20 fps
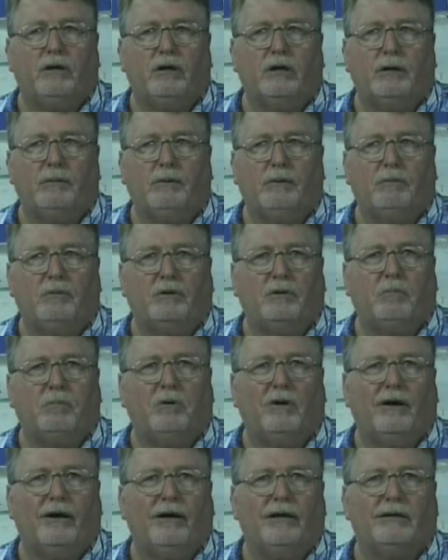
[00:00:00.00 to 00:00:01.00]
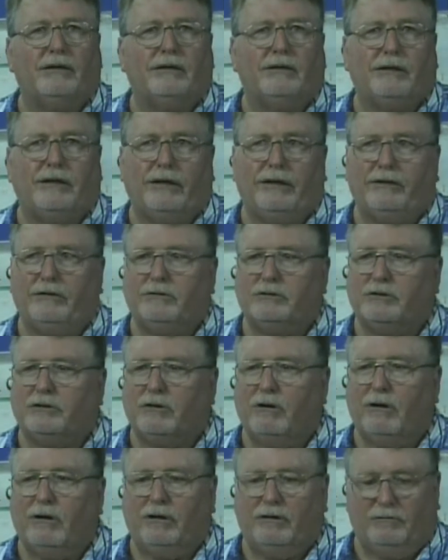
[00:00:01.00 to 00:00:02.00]
come up with a plan that they can
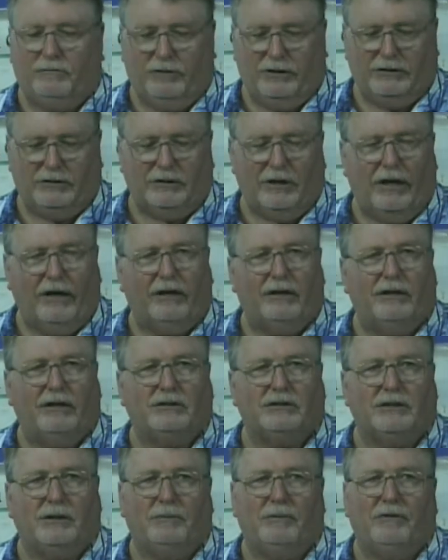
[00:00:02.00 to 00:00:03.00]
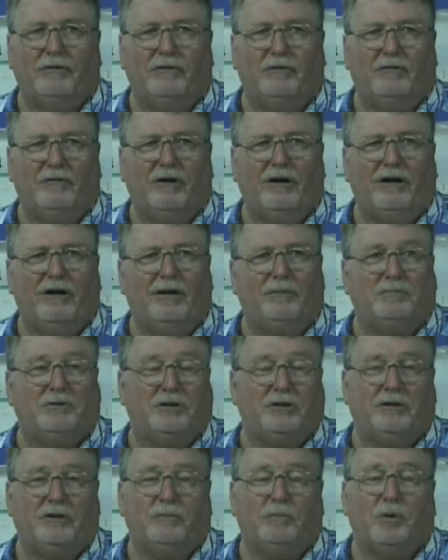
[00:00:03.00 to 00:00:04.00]
start recycling some of it, run it up
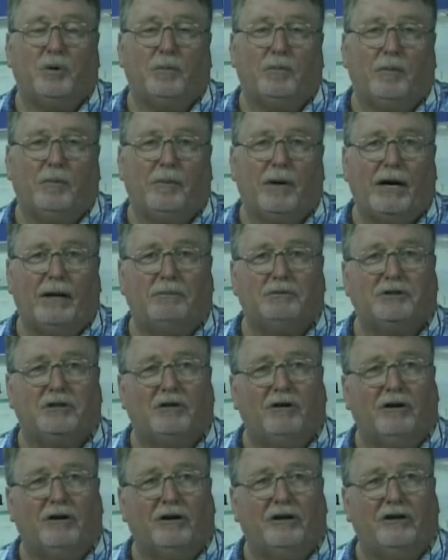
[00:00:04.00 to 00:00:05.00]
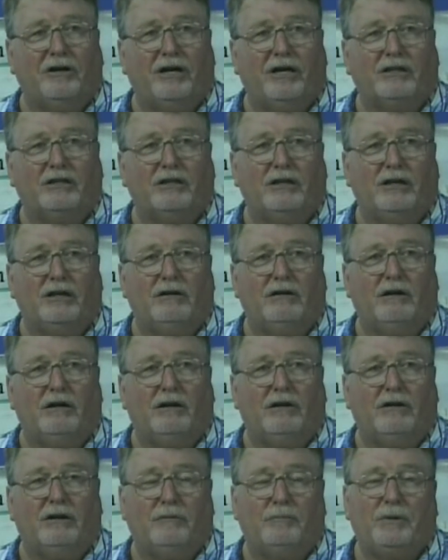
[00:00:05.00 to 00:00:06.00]
to the purple pipes that aren't connected in
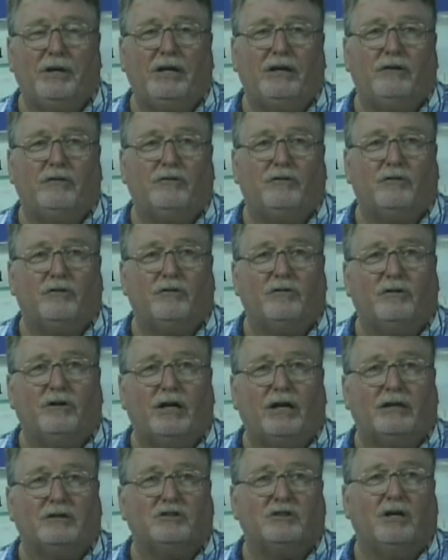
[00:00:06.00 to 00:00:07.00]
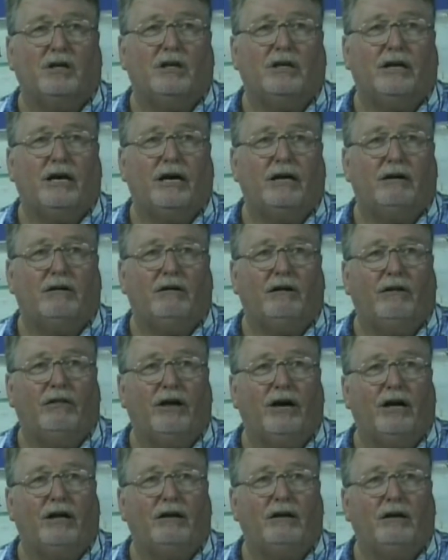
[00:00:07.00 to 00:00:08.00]
all the medians and like Soledad and all
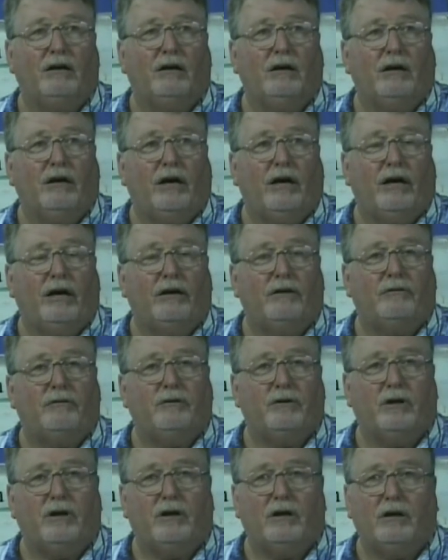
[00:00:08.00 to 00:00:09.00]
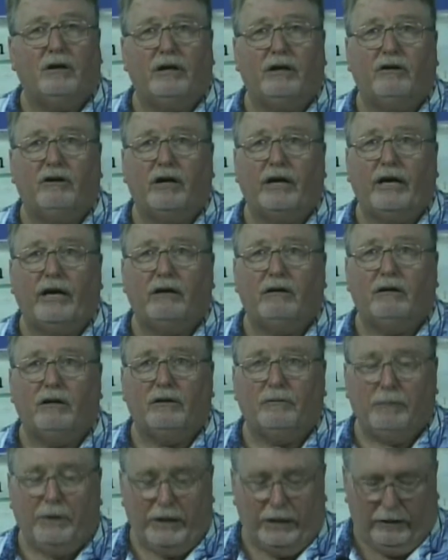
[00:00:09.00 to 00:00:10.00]
that, and irrigate all
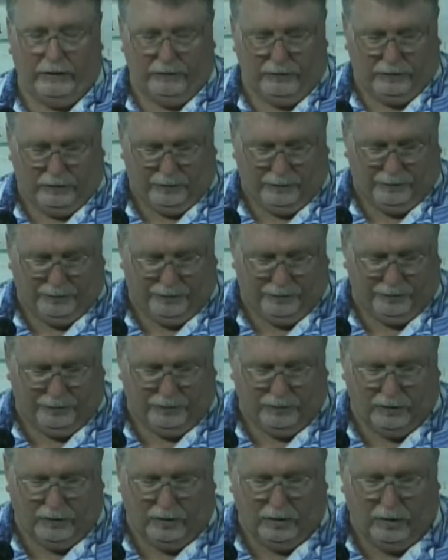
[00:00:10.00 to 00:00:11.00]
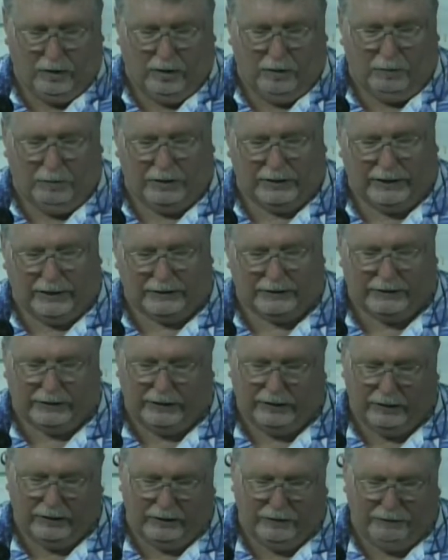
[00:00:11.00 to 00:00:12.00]
the medians. But that's
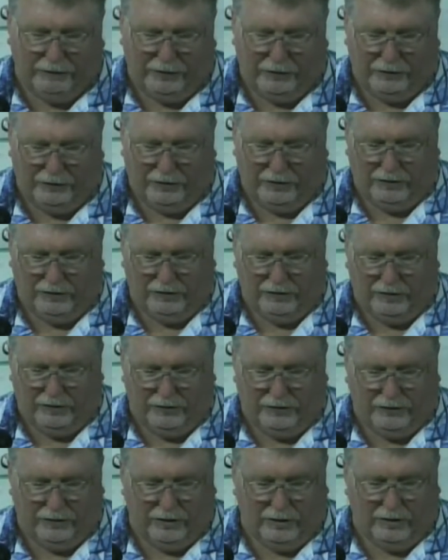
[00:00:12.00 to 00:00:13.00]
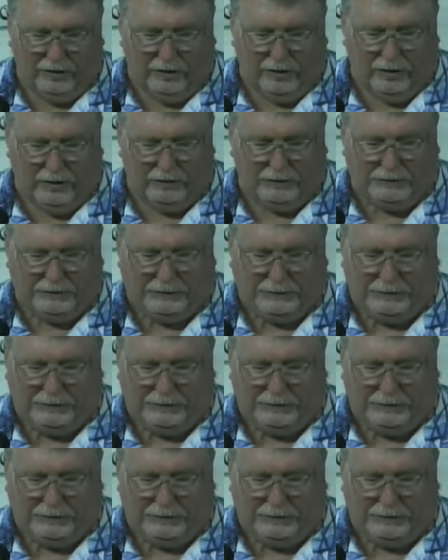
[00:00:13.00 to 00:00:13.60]
still in the future. They're still in